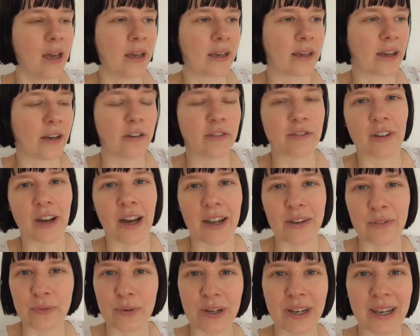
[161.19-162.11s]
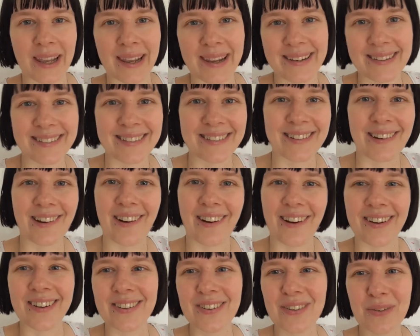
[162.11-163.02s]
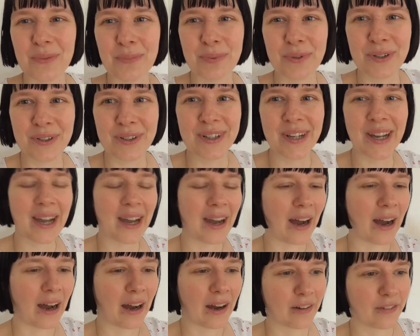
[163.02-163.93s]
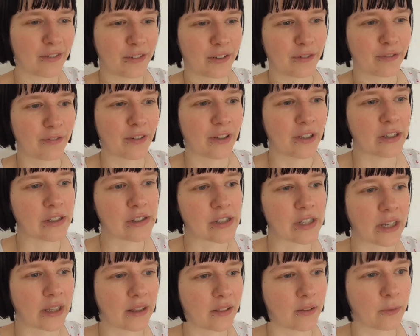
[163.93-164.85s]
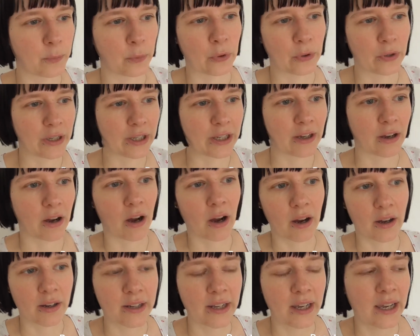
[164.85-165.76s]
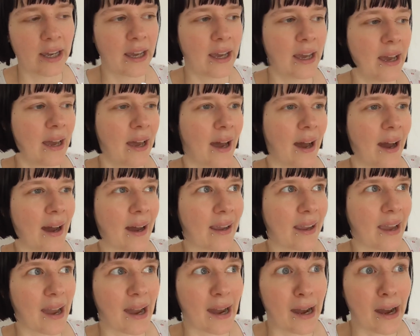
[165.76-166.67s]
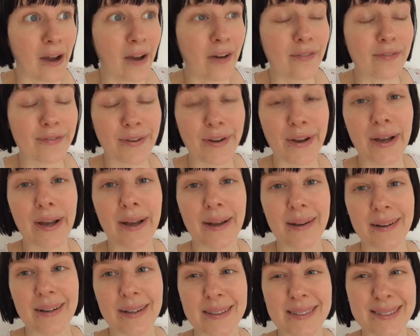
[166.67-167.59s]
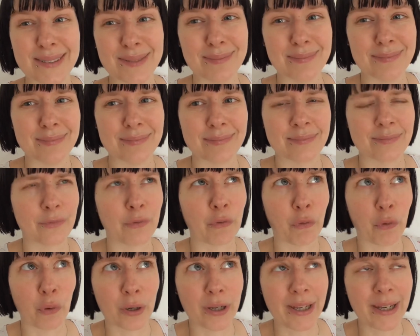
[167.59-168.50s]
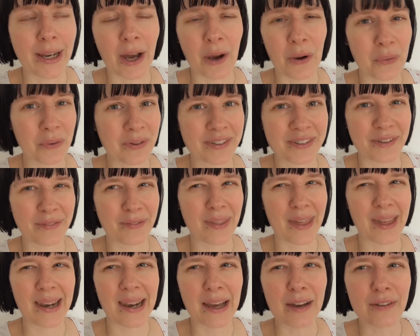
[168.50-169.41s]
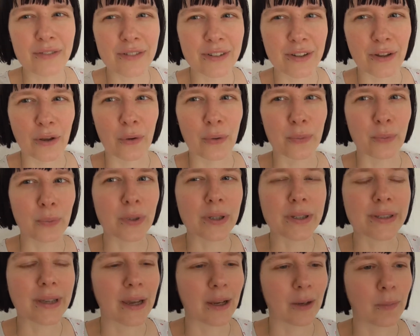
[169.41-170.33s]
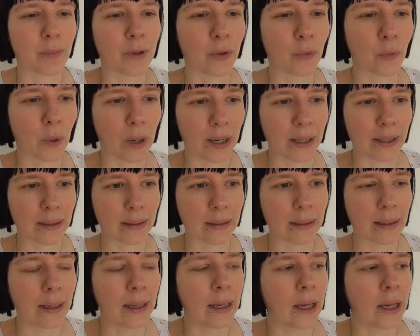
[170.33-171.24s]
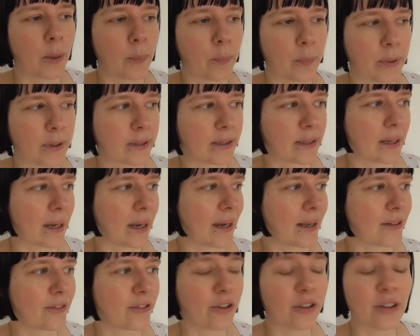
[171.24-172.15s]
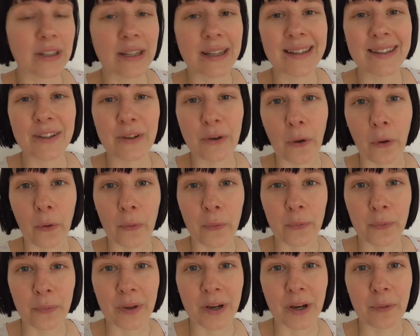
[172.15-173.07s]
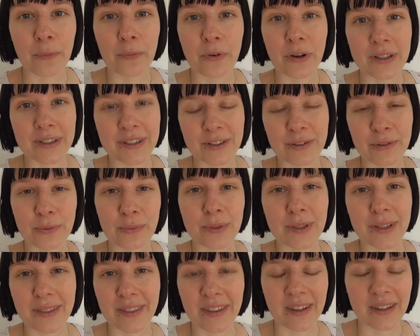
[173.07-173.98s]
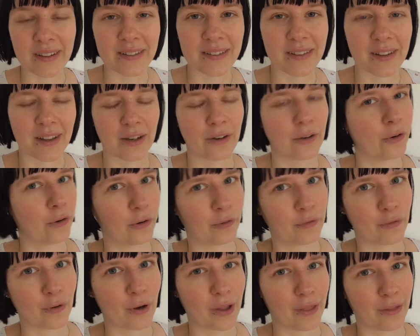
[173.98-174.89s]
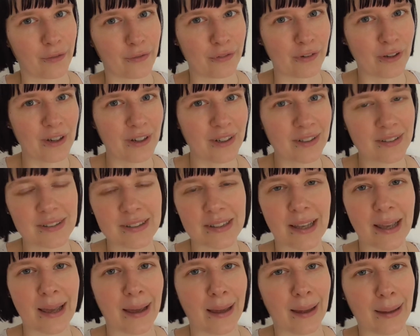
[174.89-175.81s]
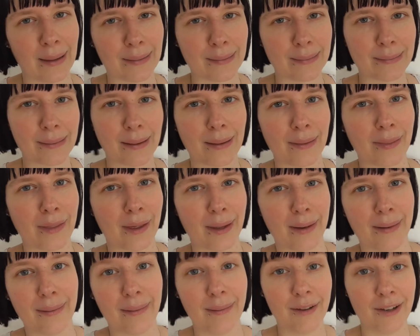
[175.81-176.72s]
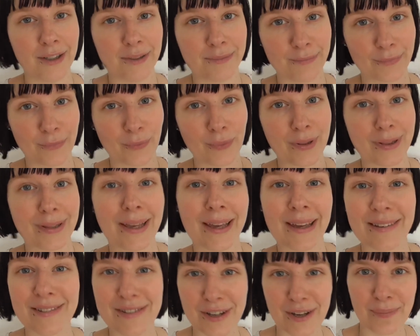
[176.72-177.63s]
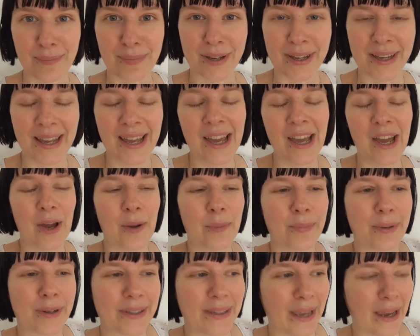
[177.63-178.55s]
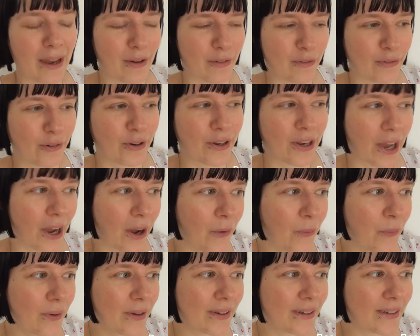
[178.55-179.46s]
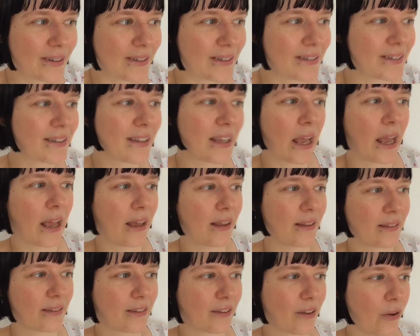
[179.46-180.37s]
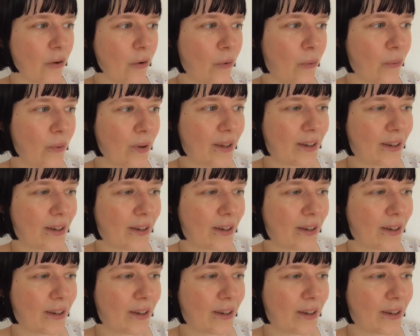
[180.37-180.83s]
kind of unrelated audiobook after finishing The Burning God. I have 14 hours of that left, so it will take me a while, but I'll just let you know when I'm ready to read things that are not for other vlogs, and then we'll catch up. But yeah, for now it's so